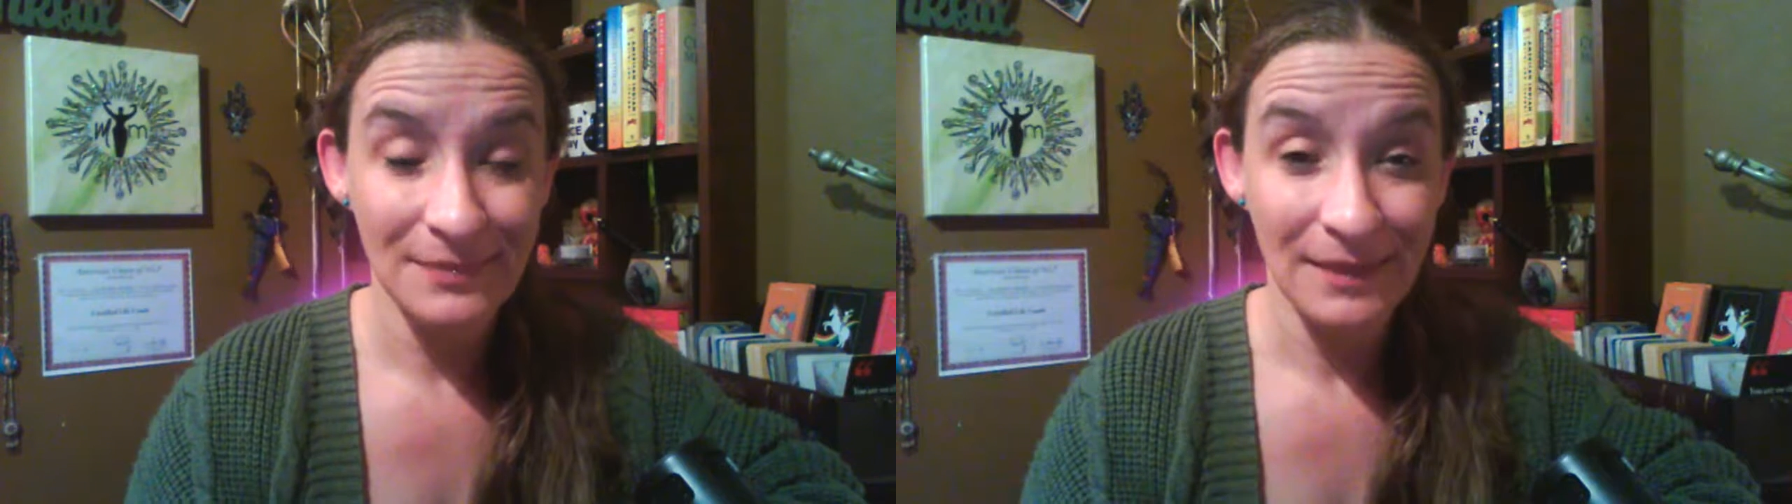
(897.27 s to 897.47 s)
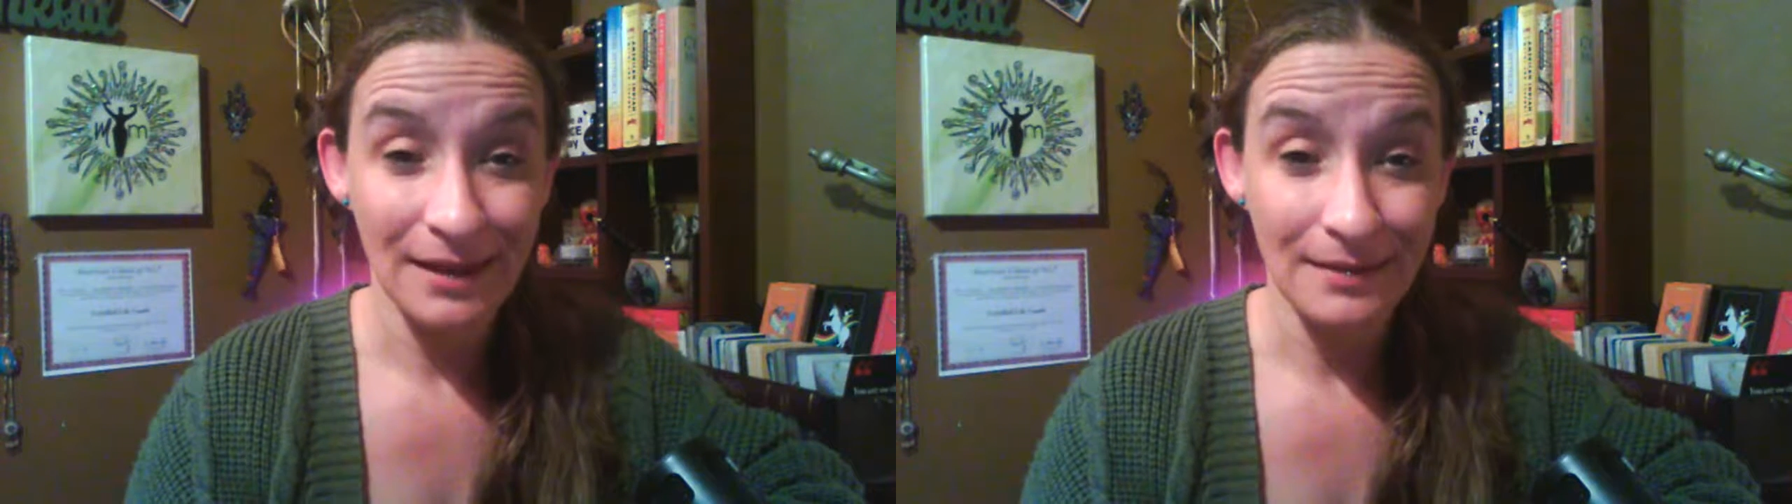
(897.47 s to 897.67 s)

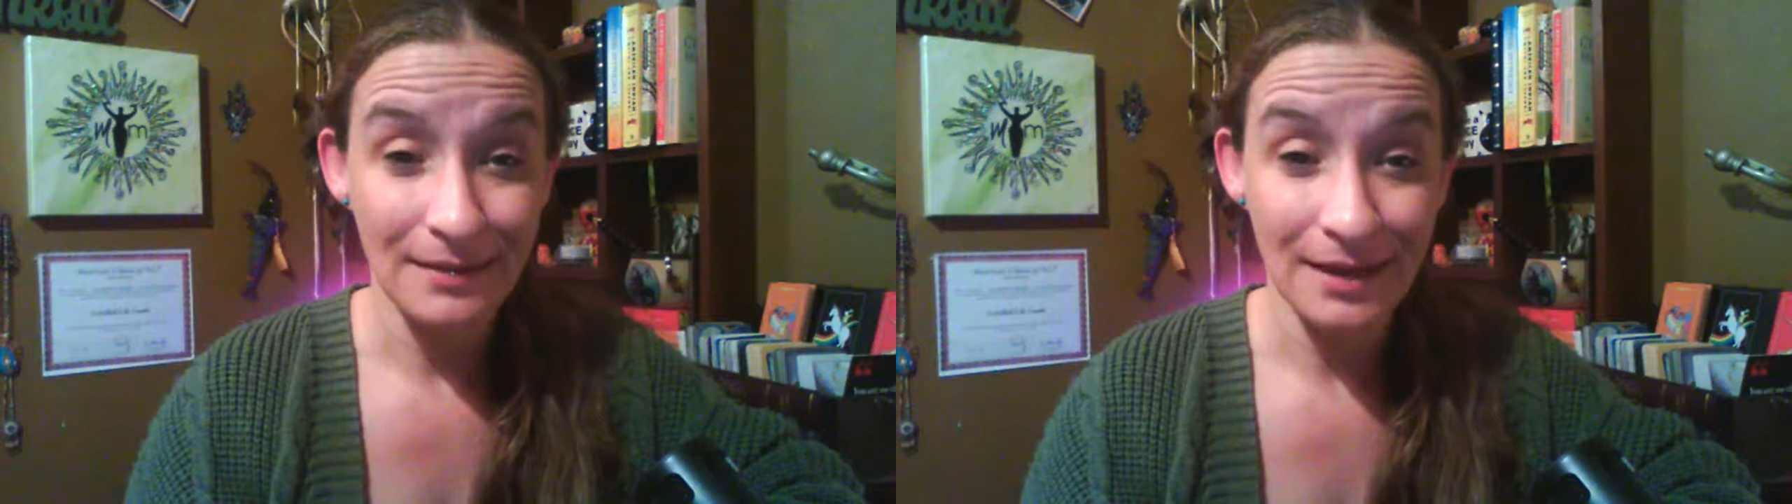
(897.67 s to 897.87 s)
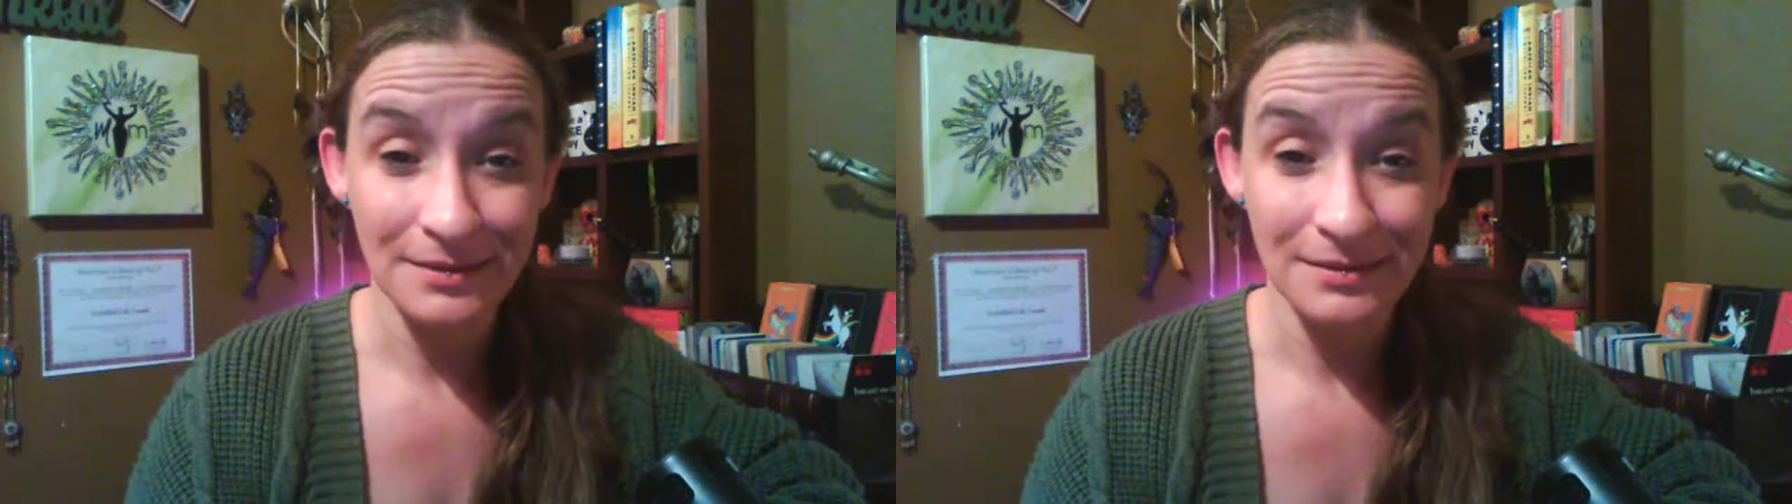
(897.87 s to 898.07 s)
And
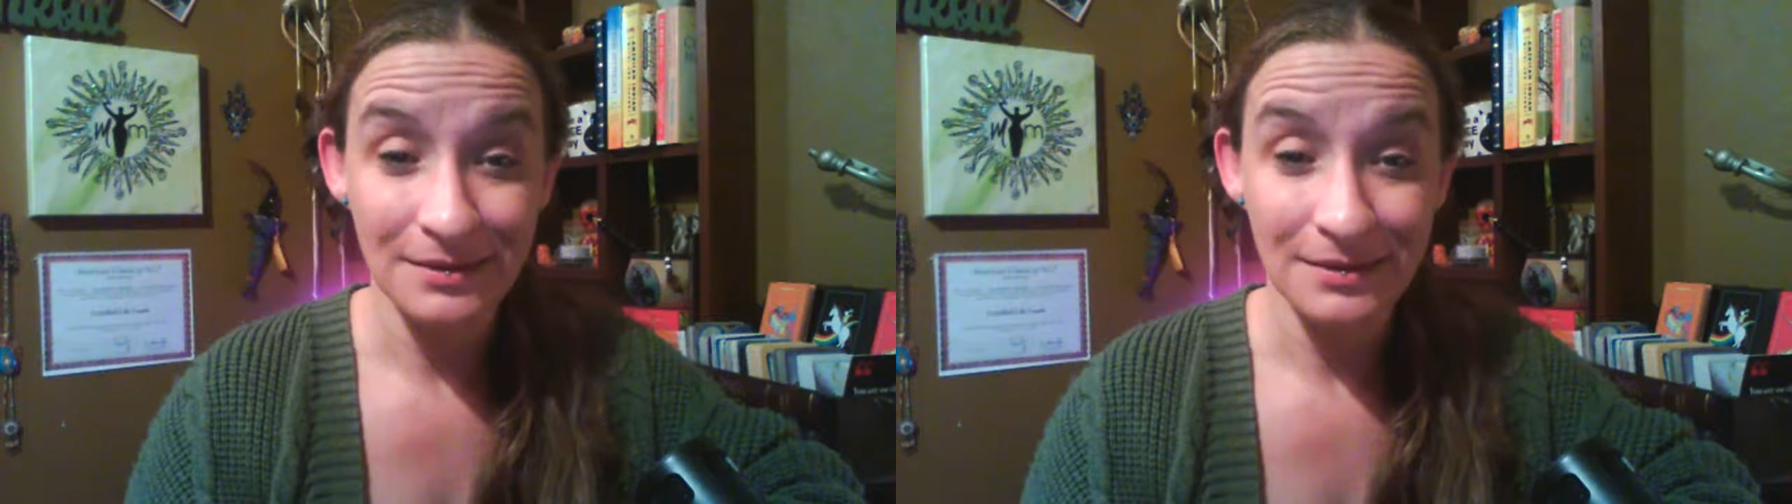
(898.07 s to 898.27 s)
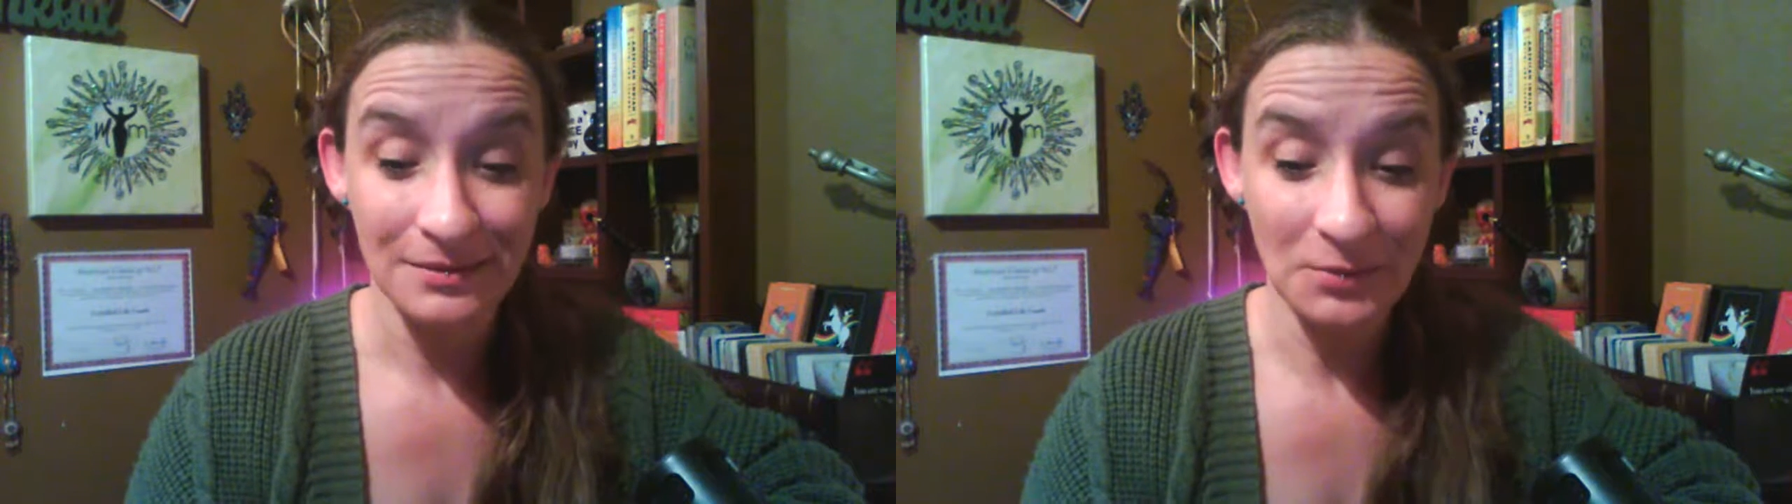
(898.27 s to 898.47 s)
then
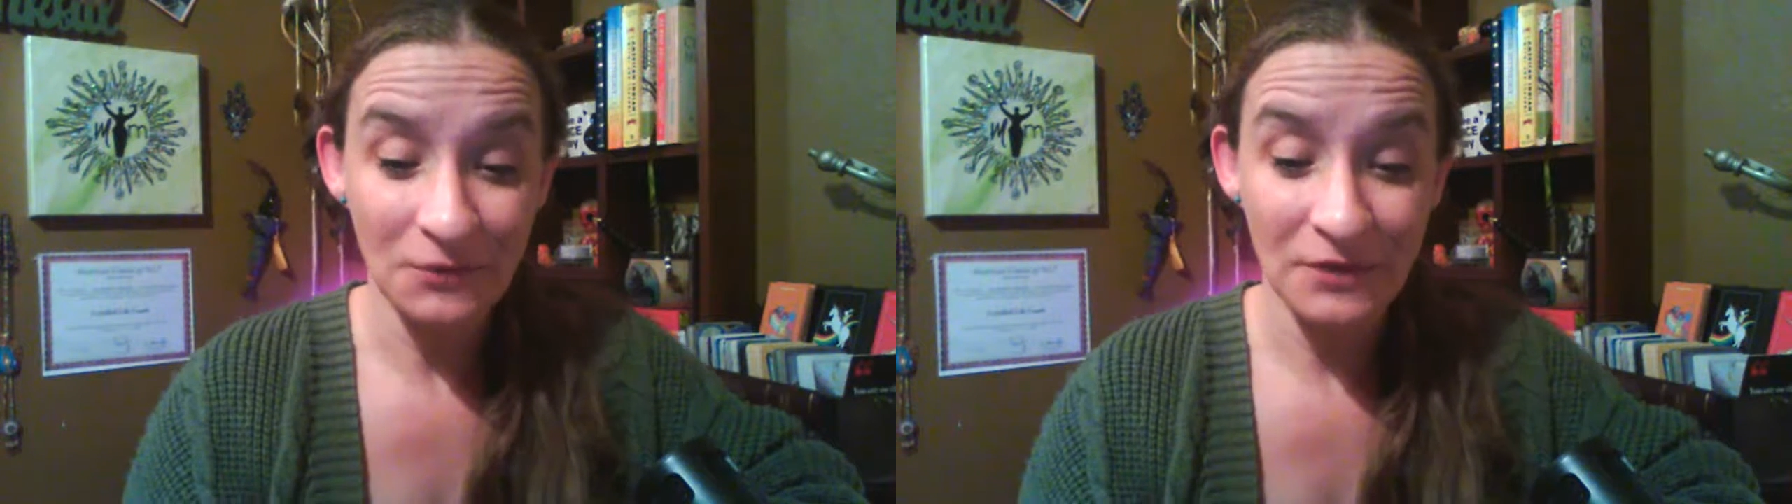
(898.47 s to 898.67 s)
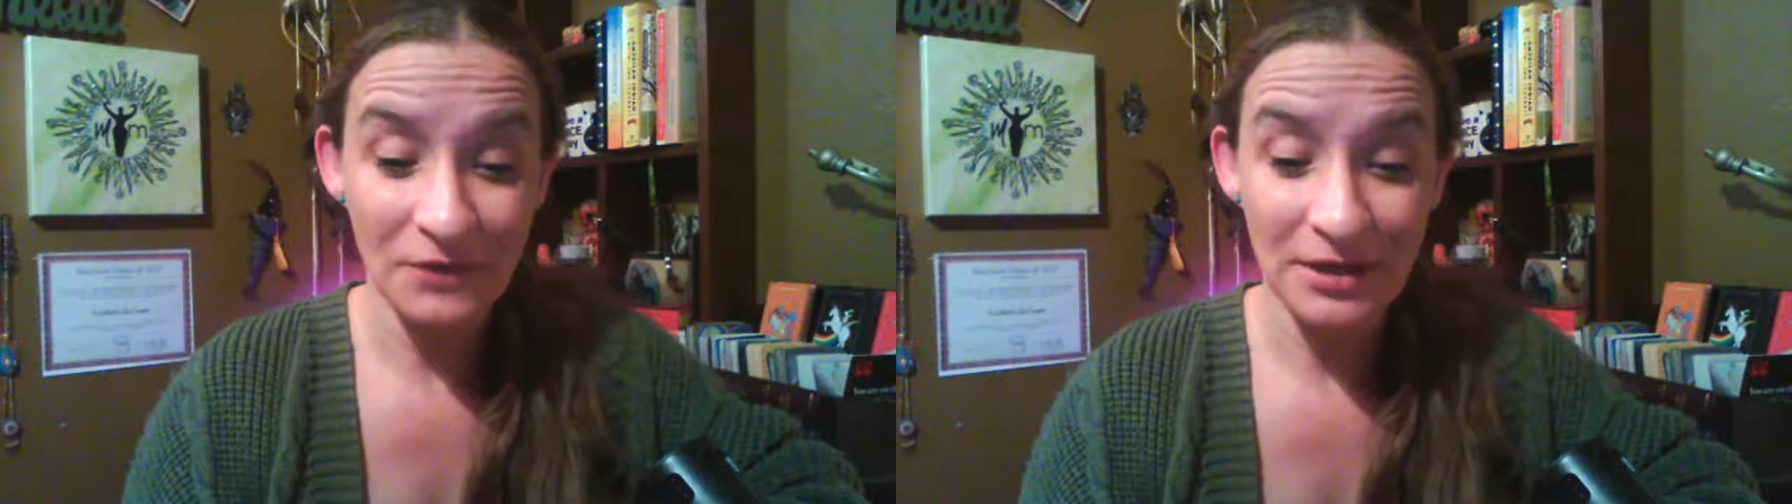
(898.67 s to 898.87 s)

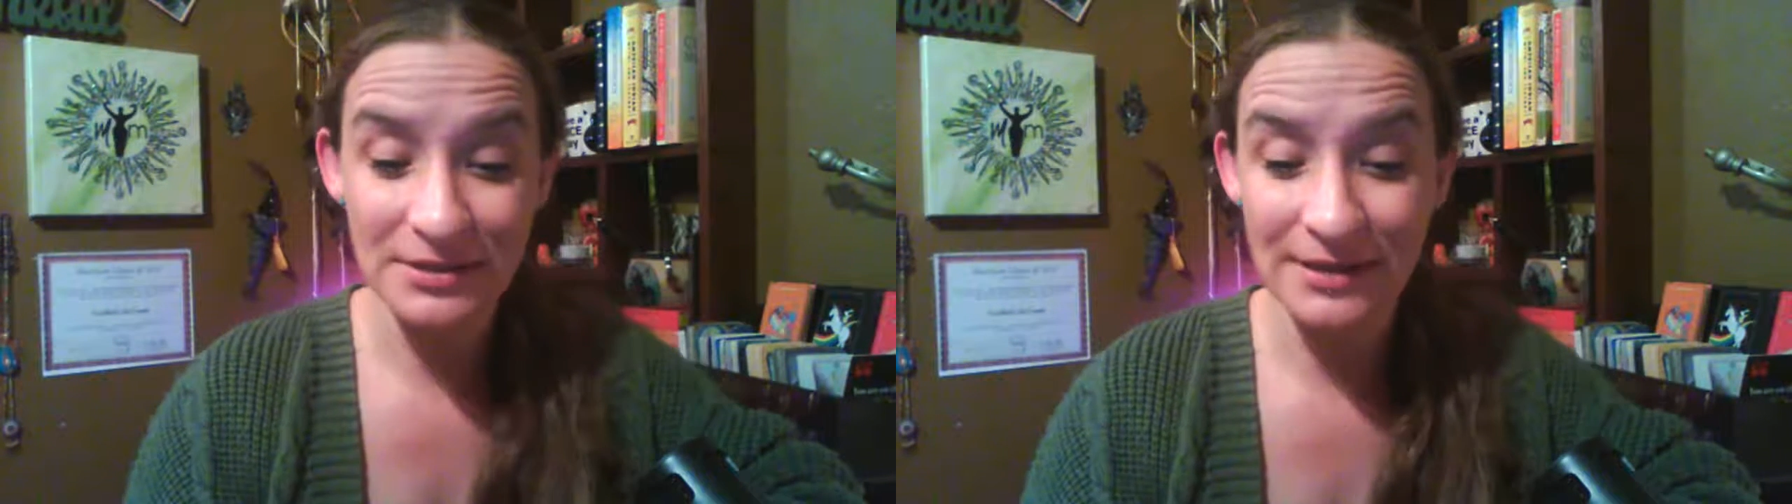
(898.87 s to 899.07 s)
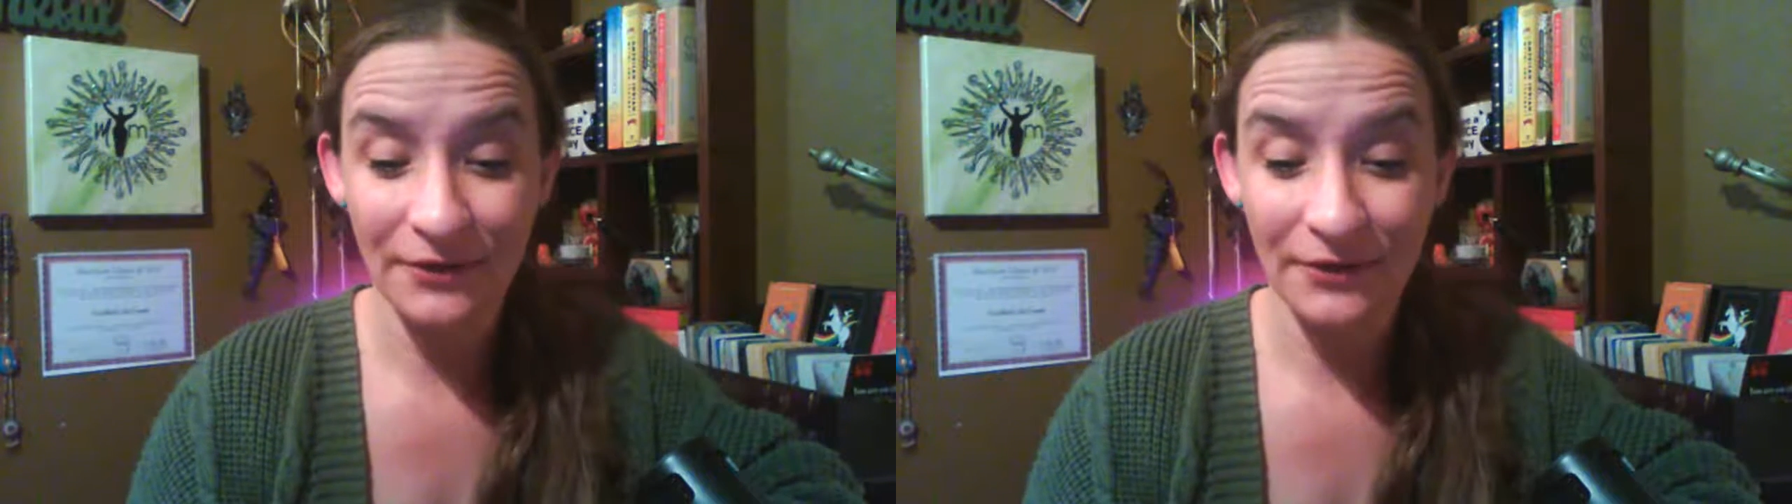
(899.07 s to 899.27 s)
you free
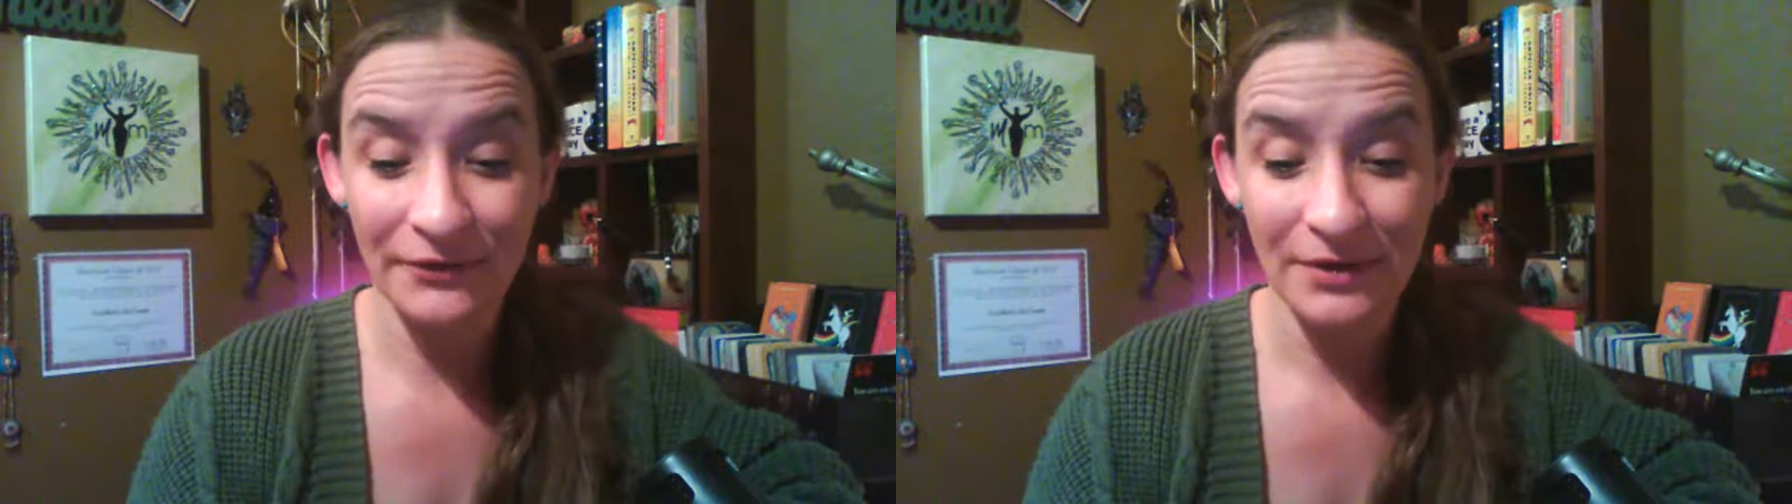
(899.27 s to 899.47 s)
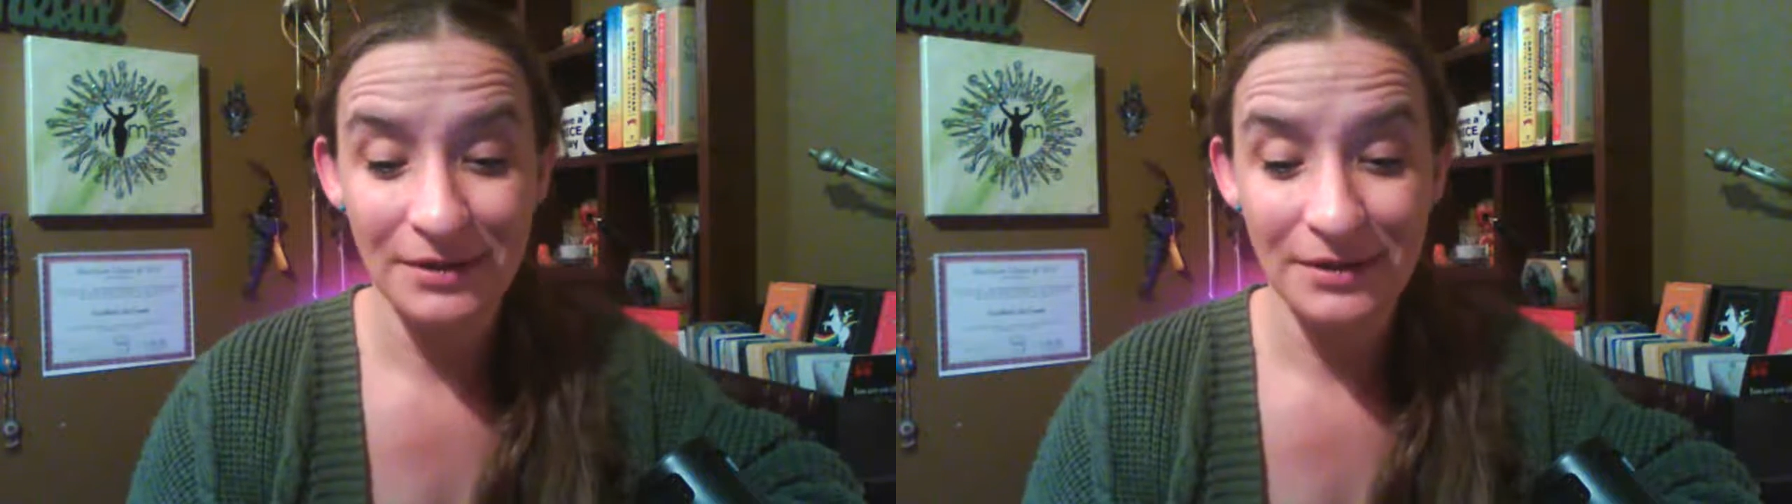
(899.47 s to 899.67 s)
yourself